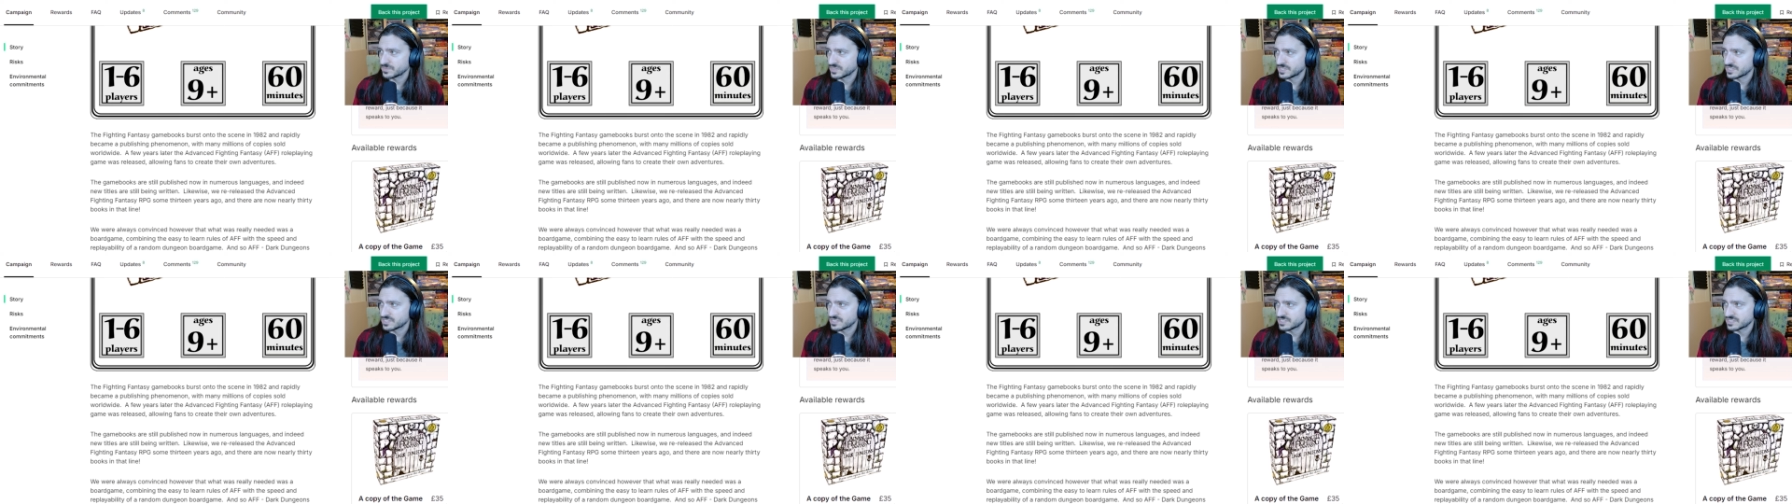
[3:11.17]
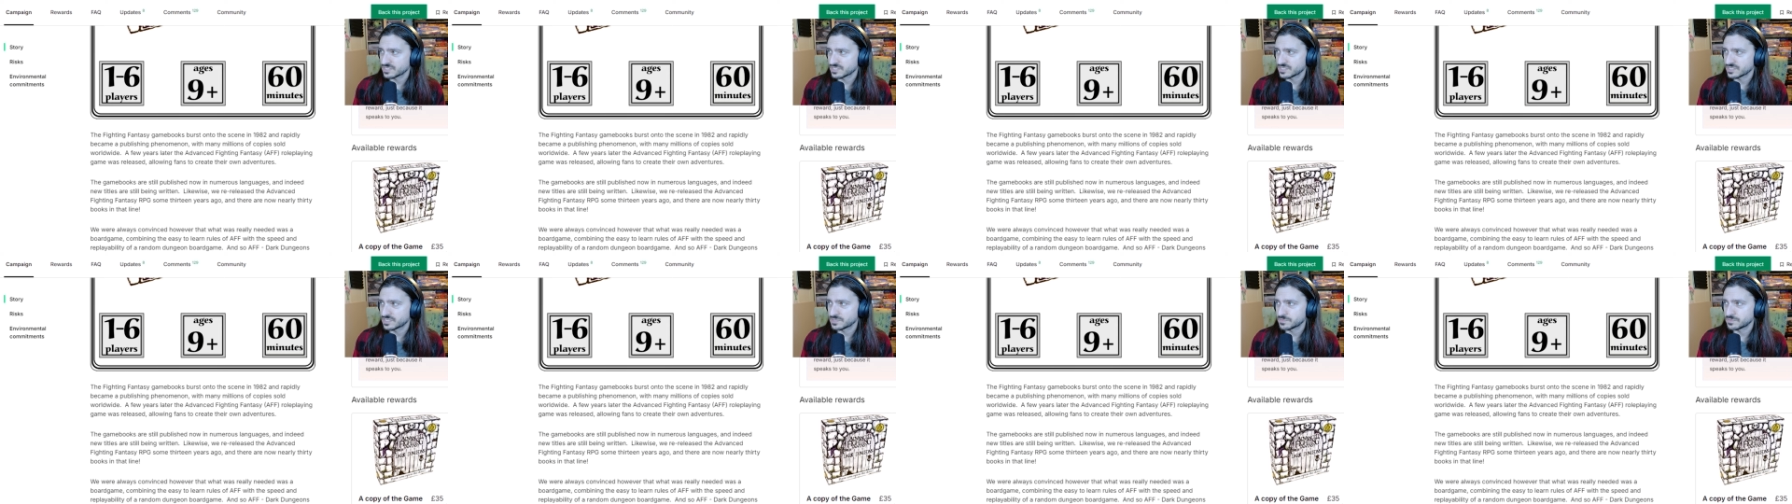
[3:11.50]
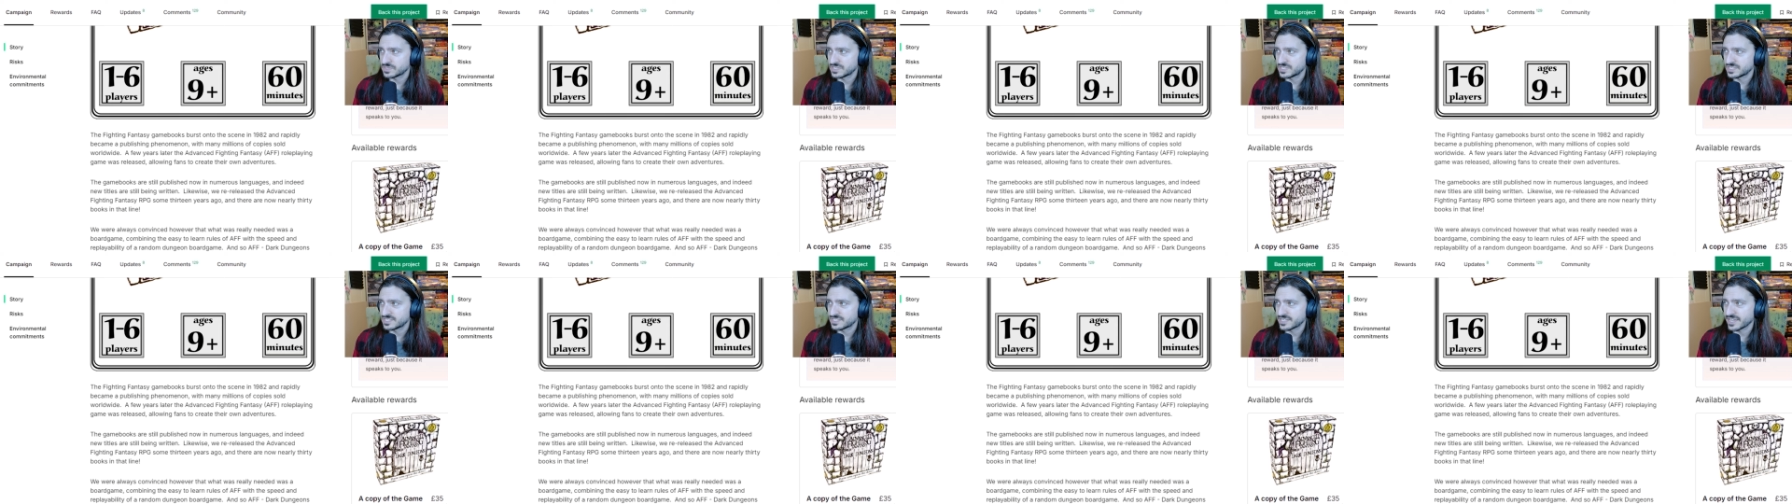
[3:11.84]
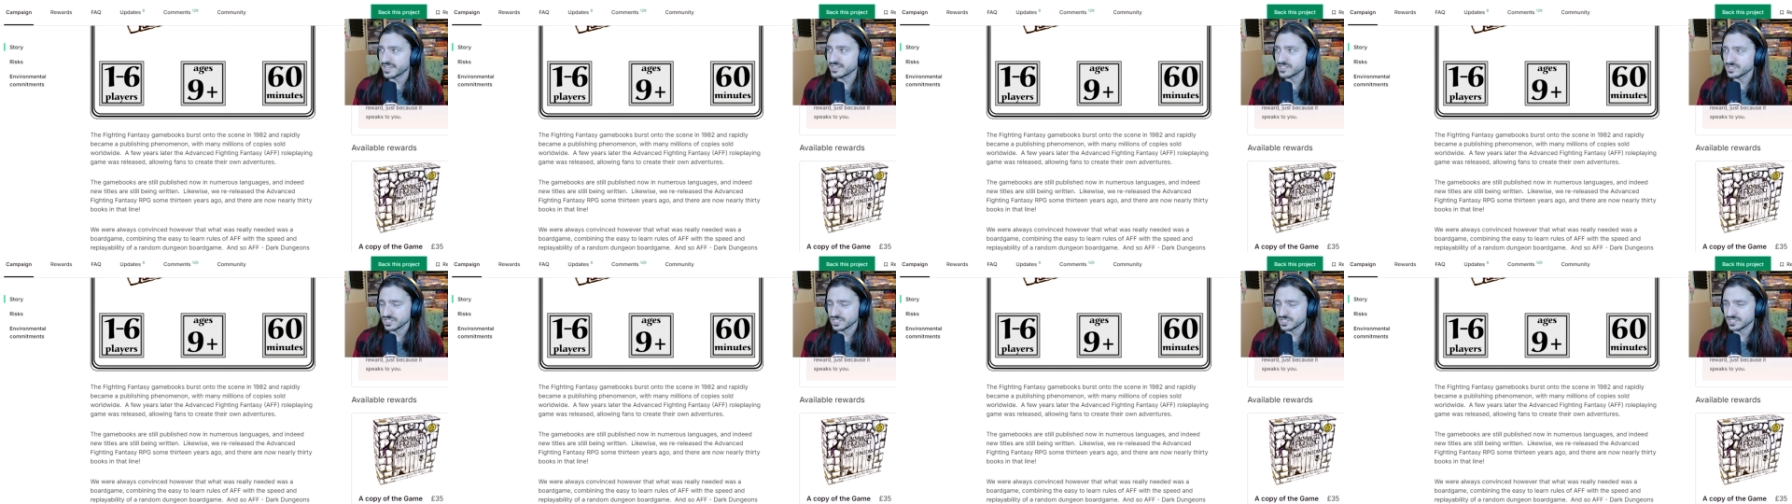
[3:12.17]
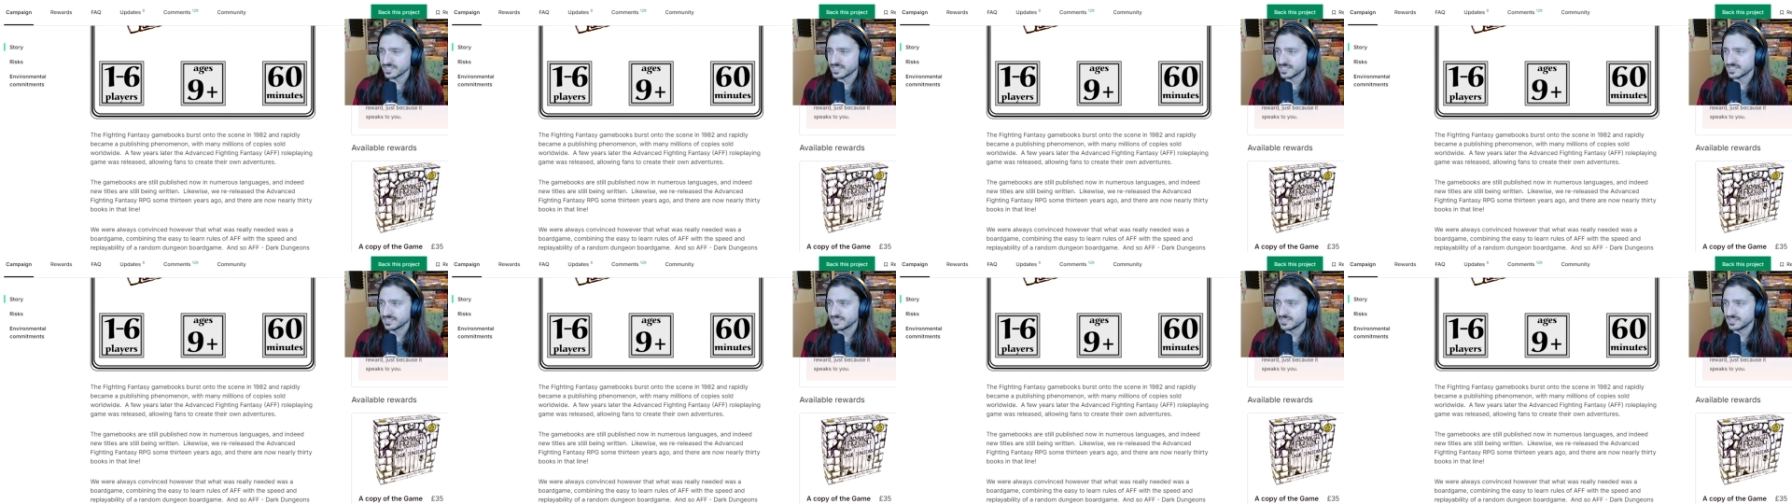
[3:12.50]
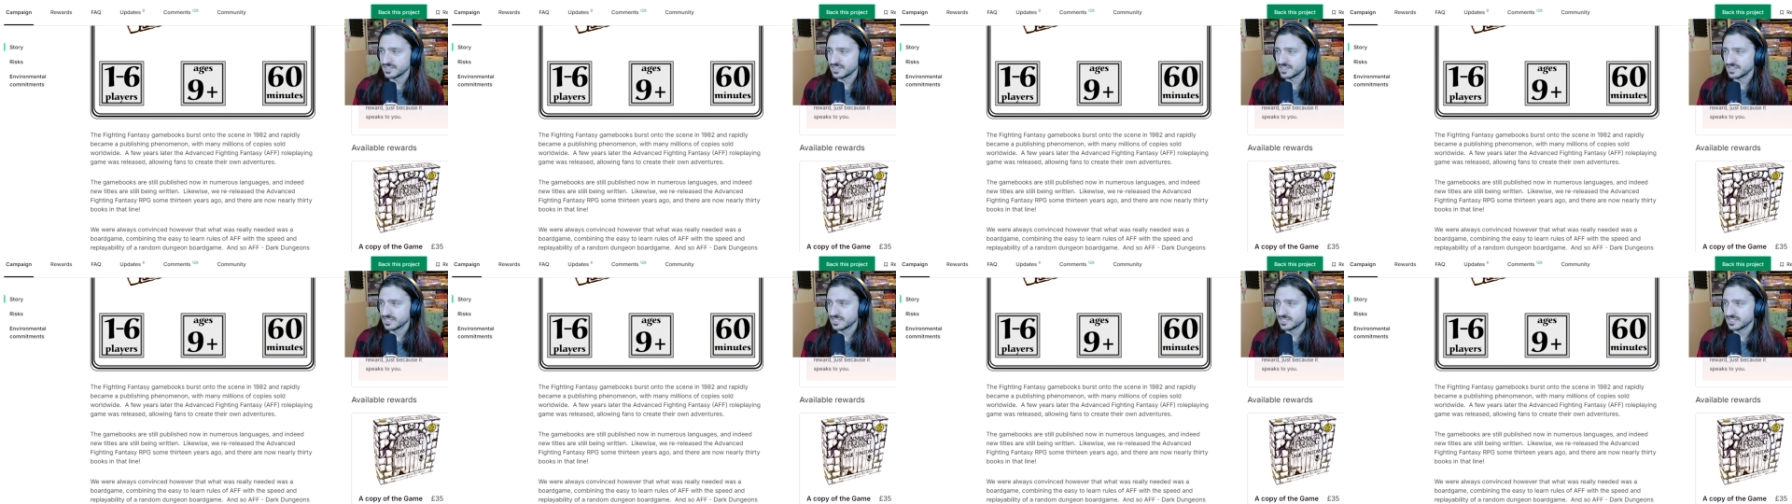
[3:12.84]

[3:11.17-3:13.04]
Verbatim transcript: this is a substantially